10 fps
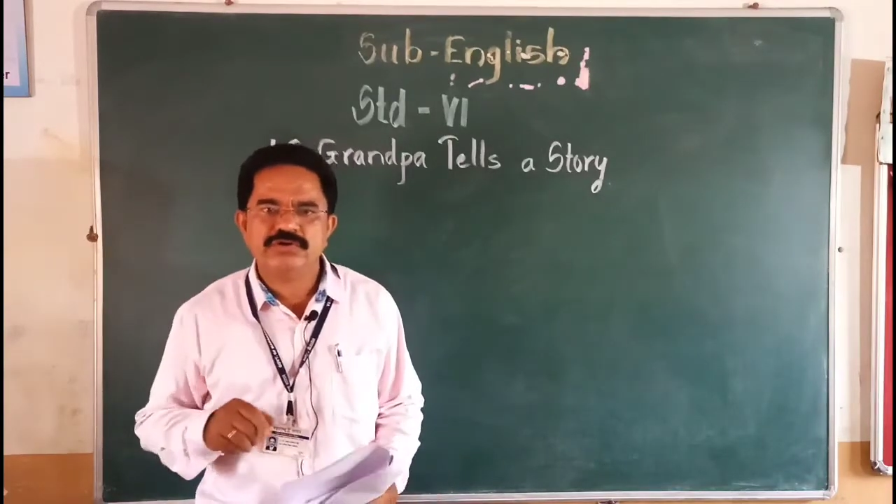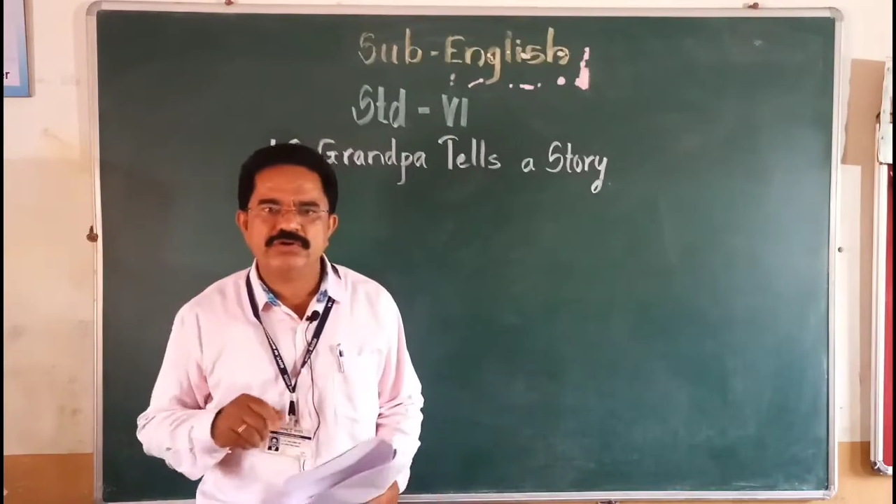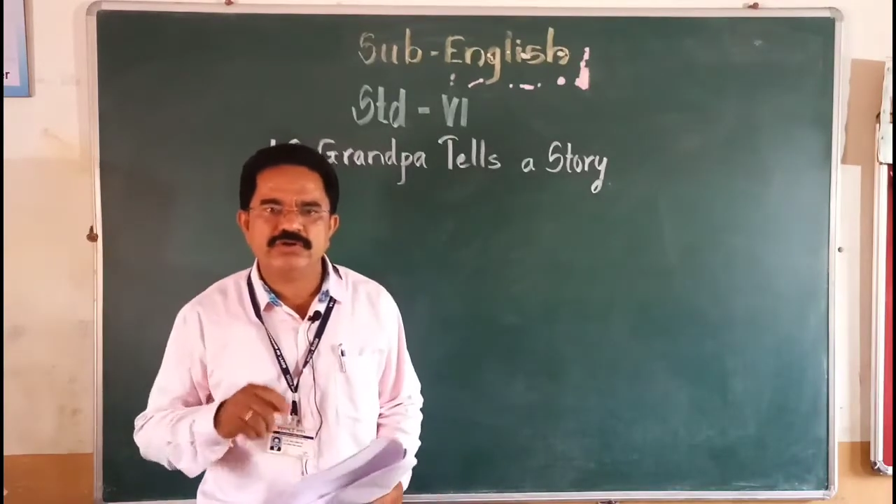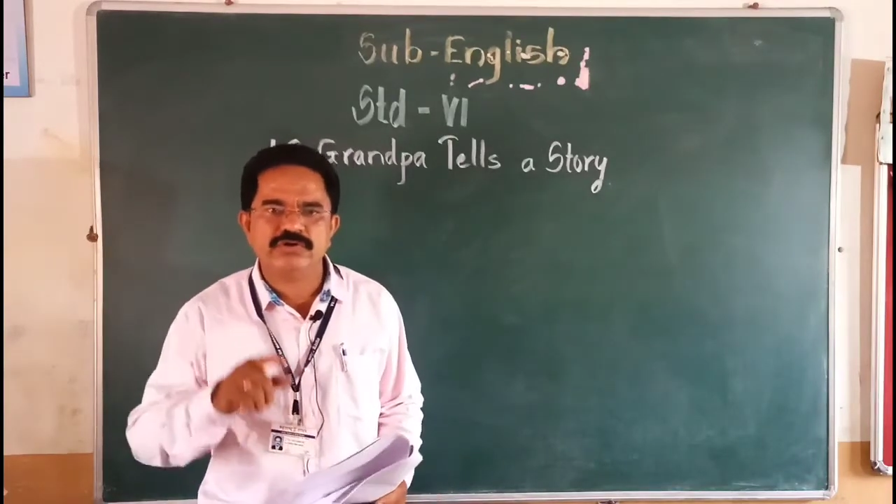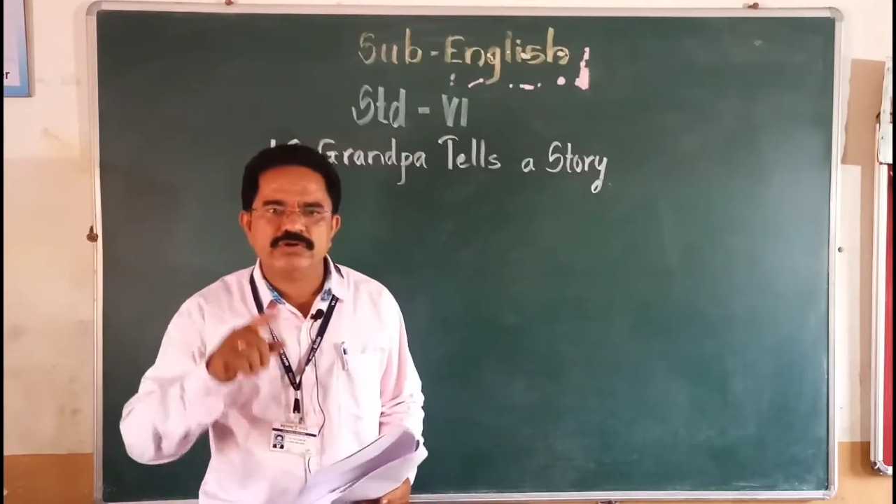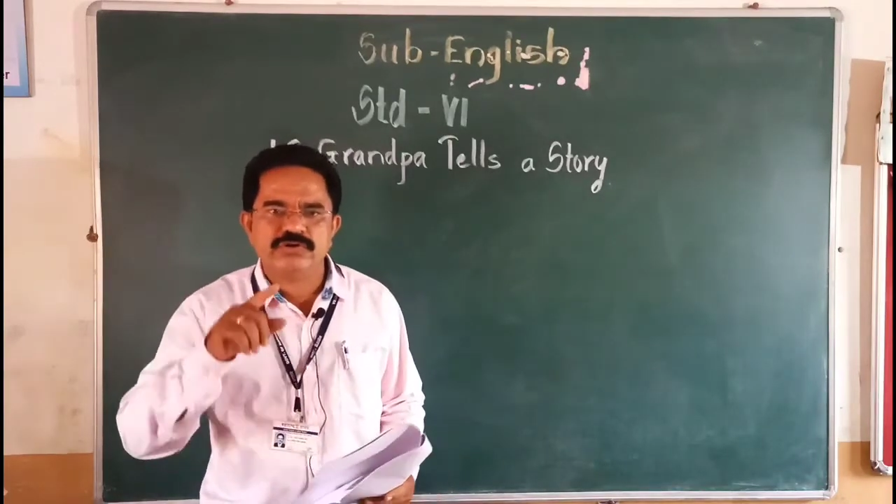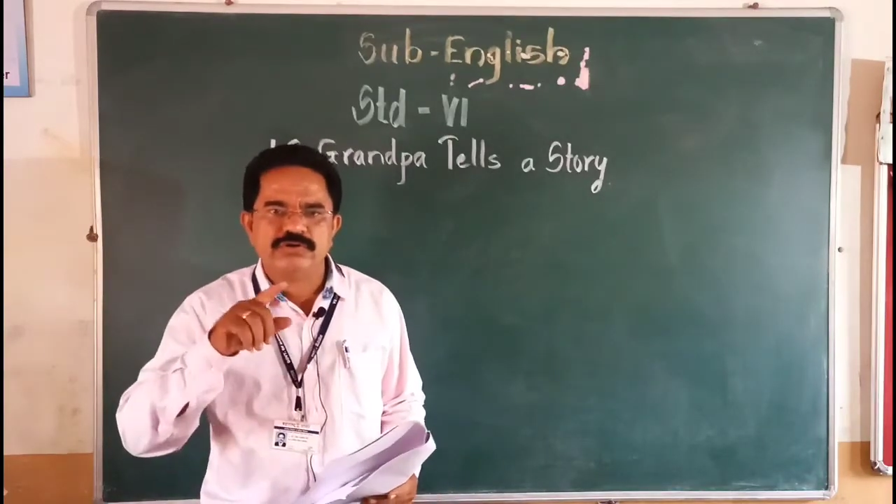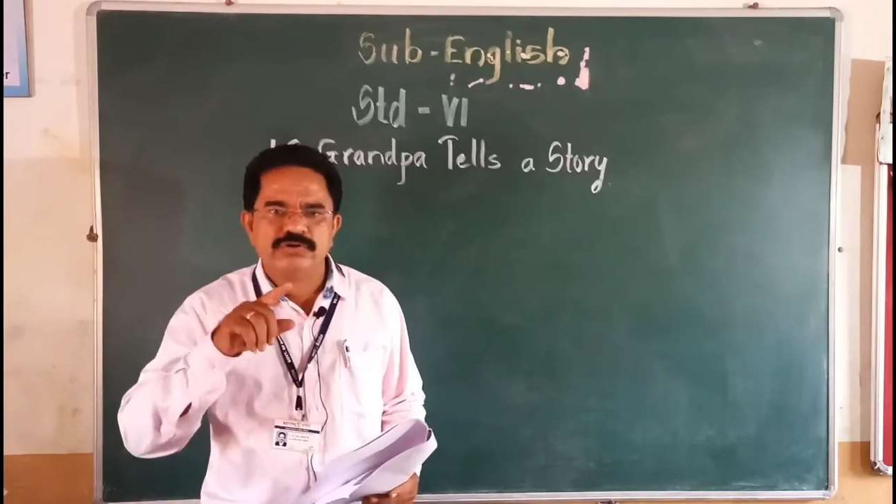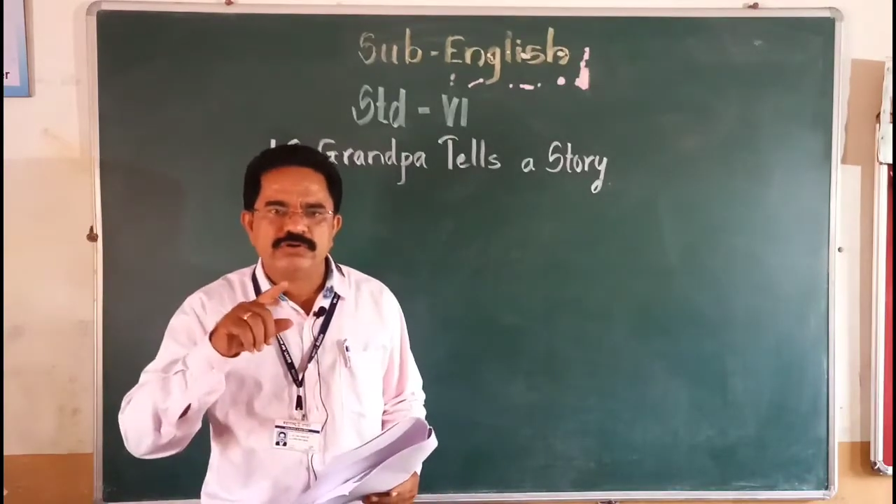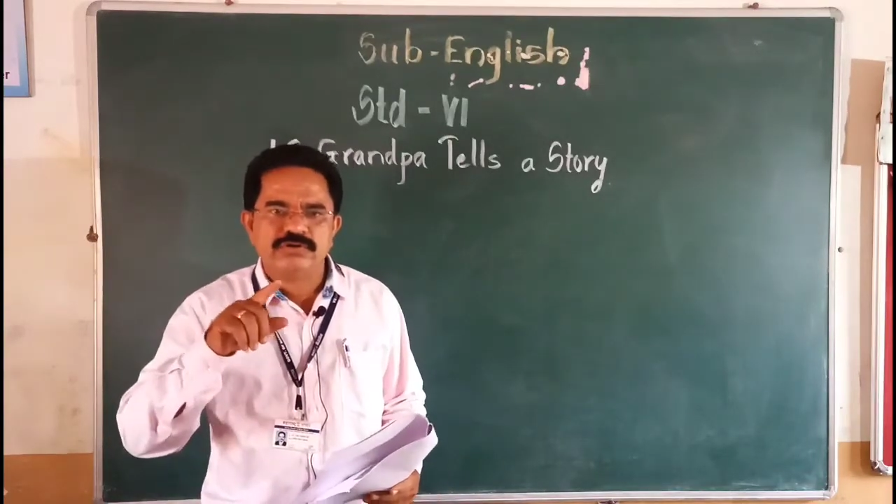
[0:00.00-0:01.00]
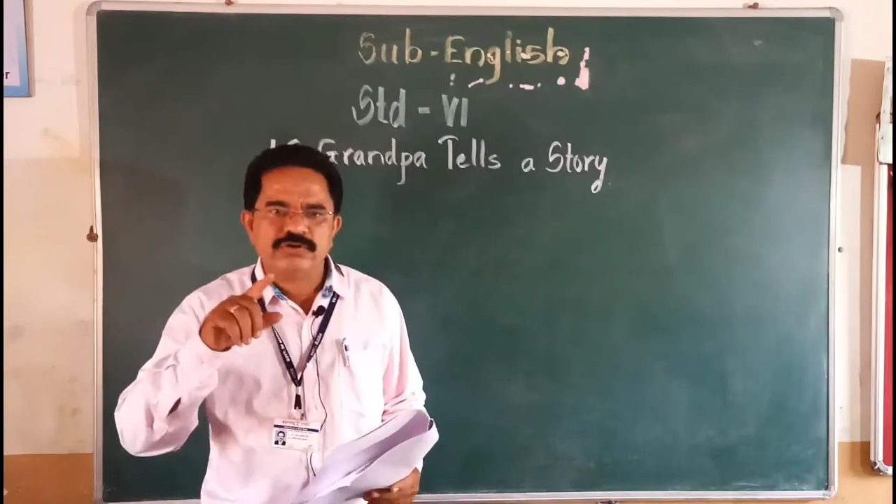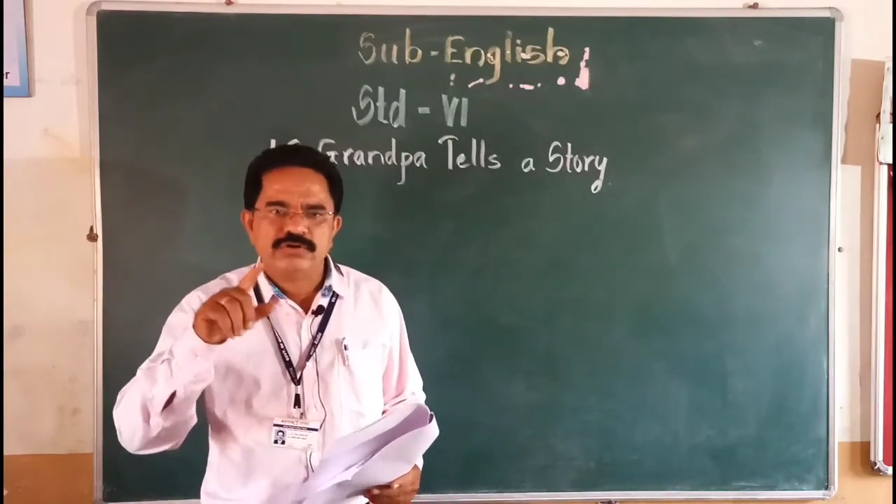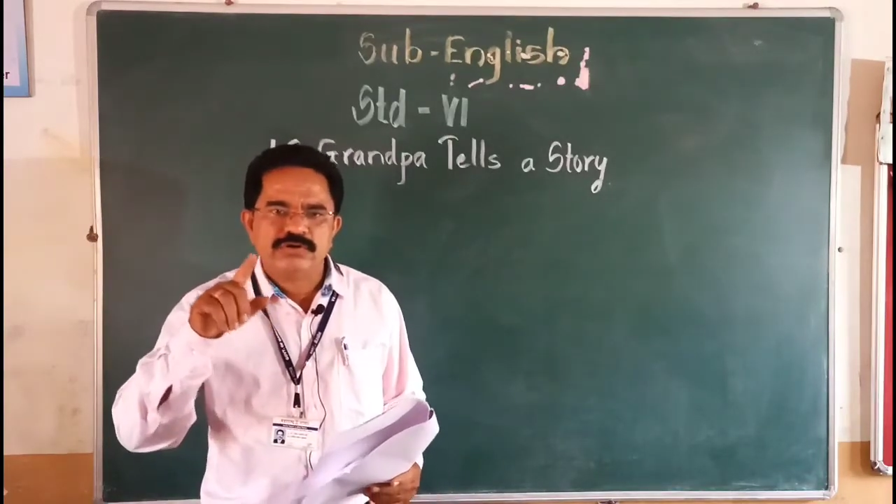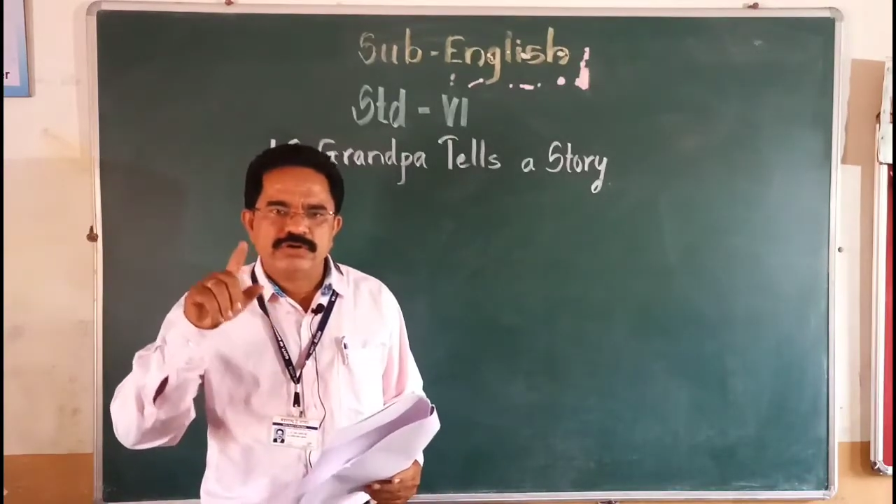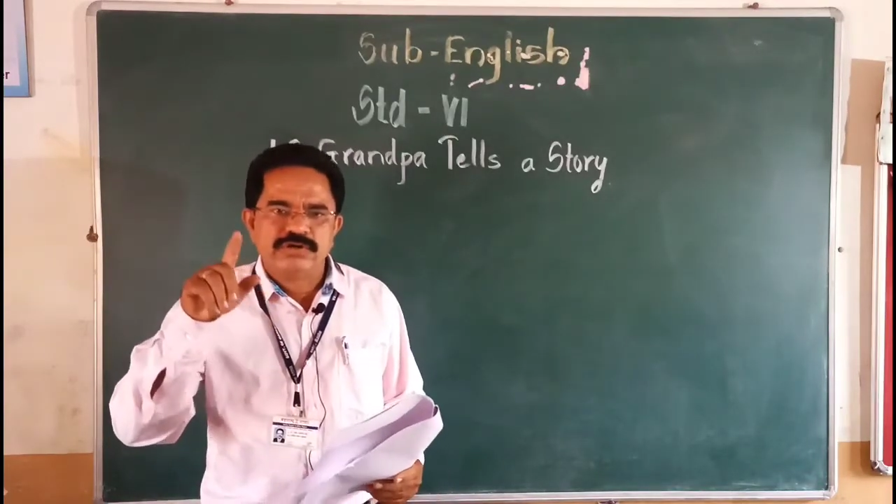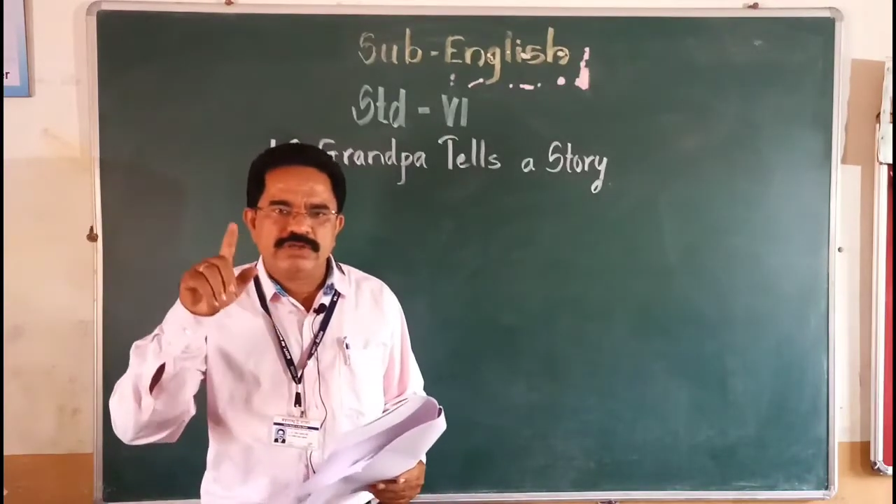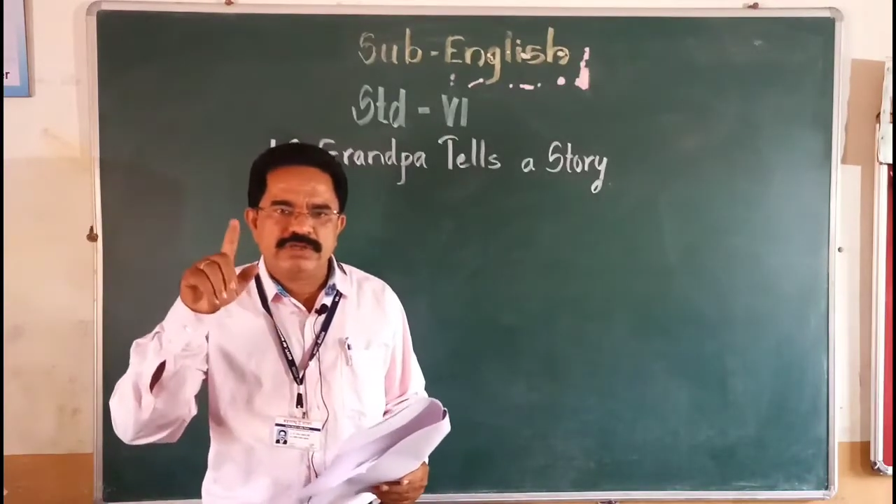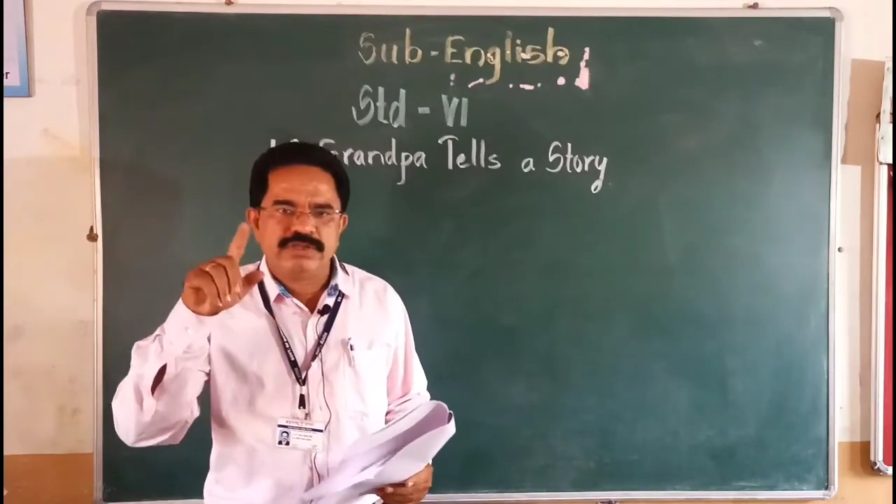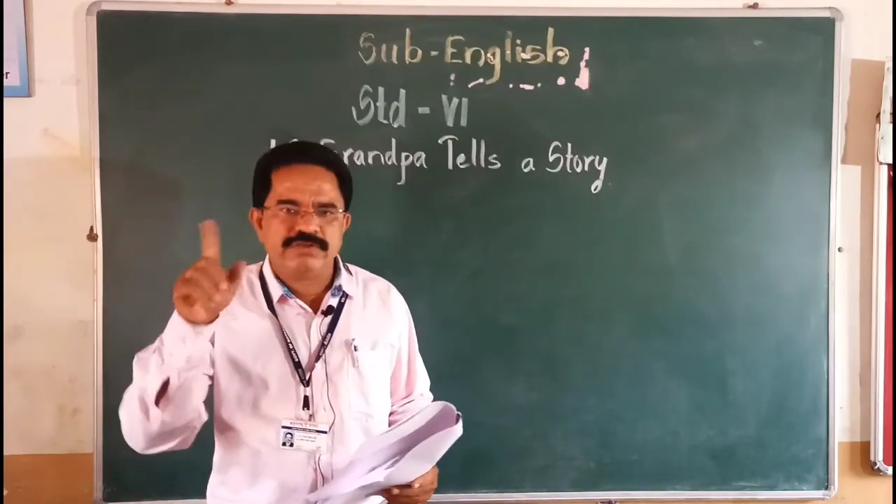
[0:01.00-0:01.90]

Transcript: in